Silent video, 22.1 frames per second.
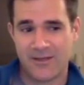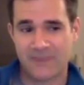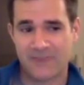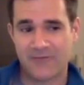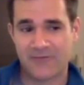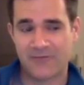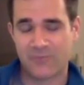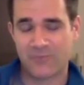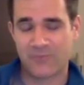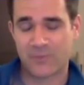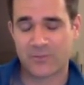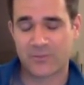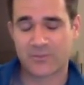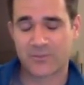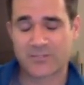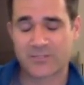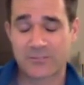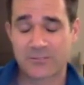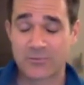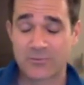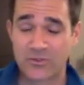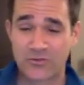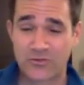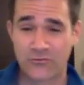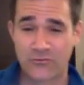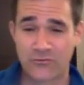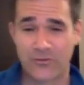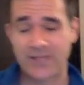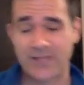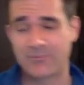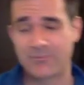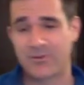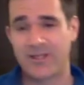worked with some
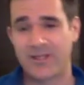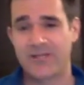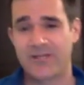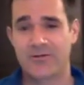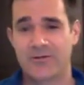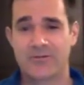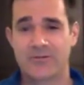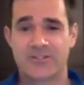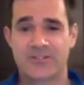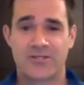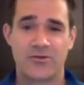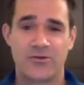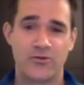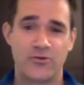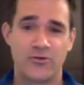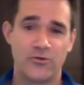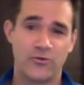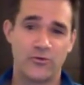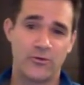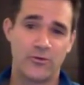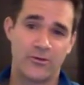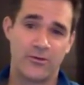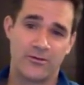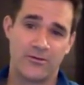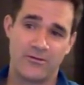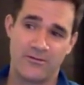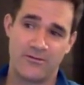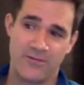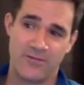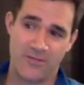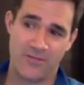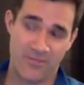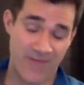great players who
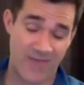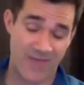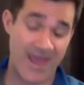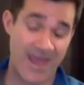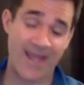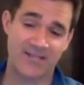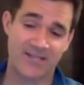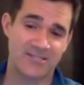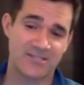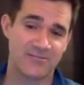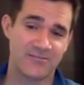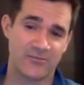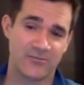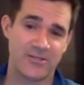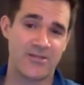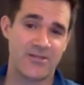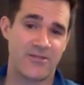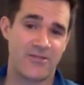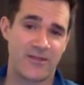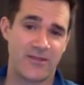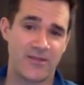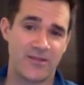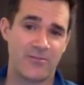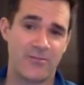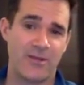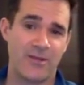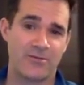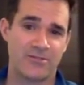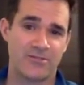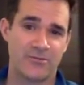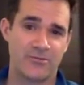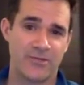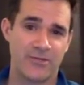actively think
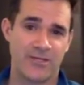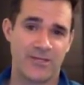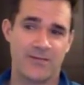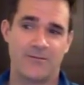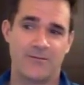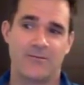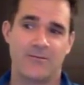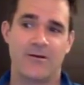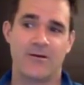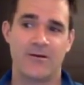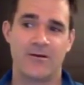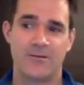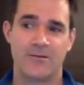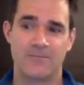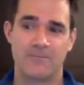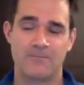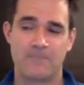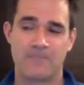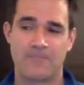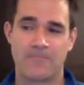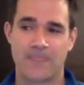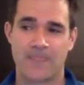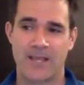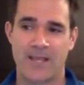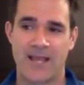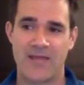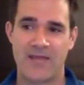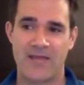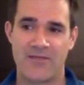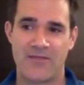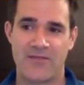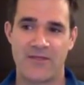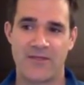about doing it. I
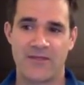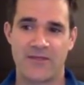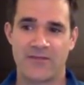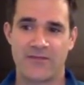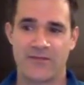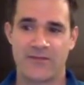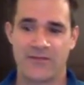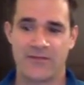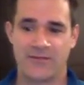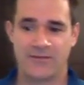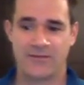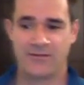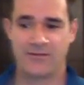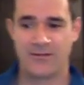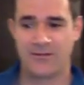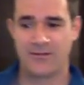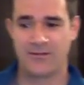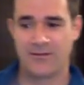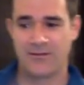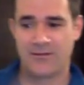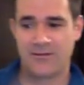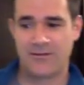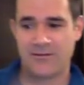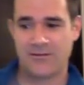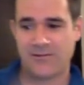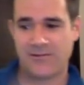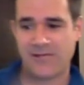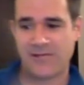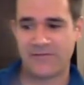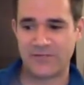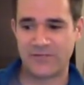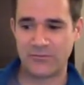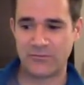think that
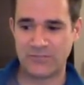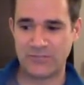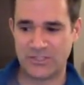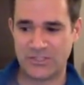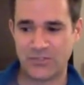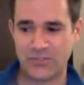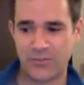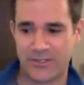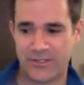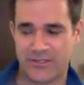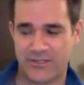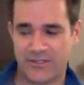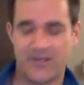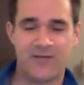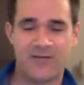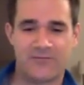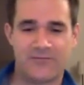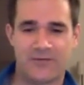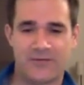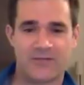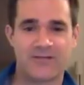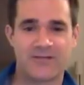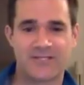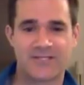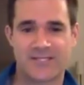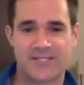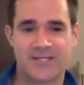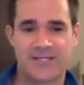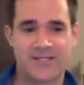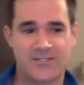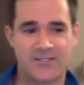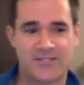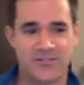if you do it enough, like let's
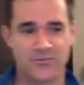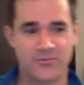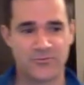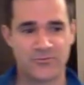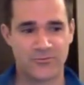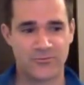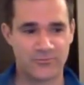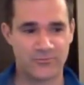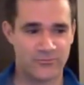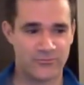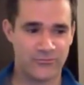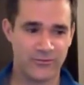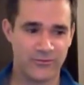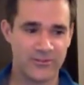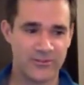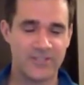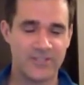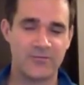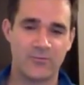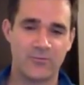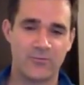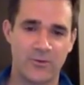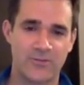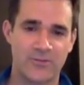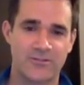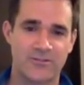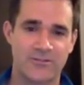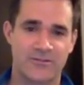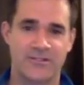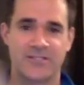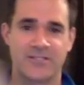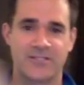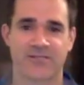say you really worked
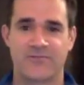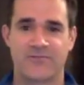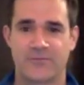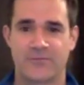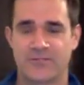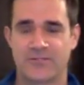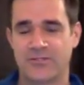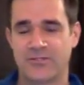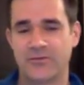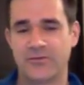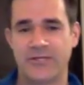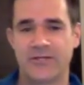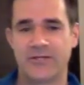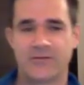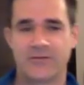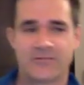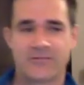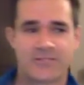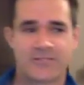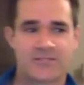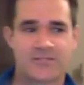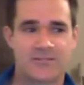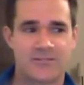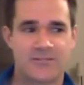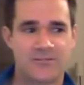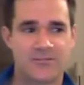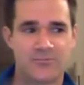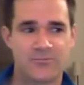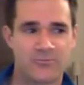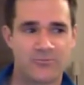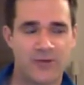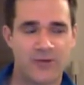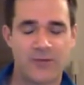on this for 2 years, you
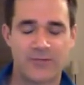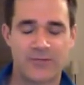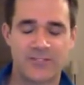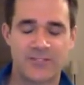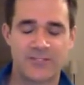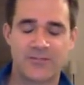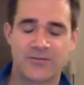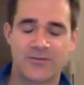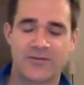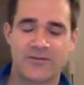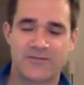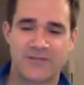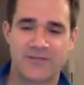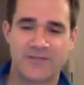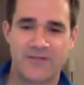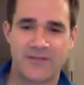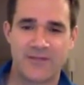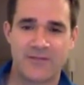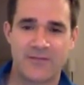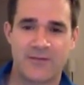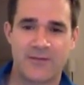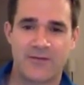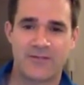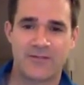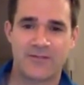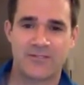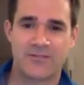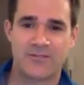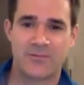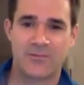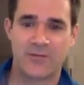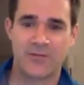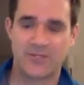probably don't have to think about it
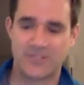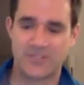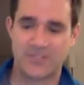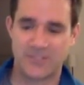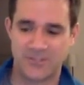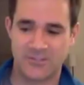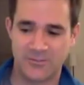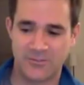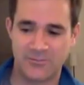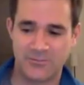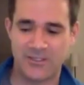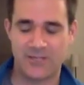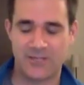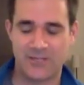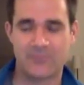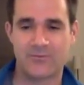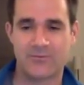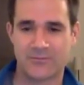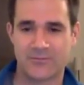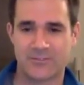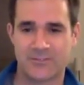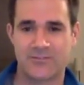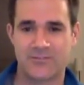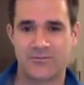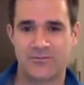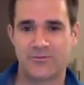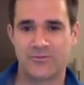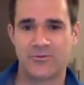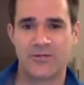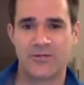too much, and you'd be able to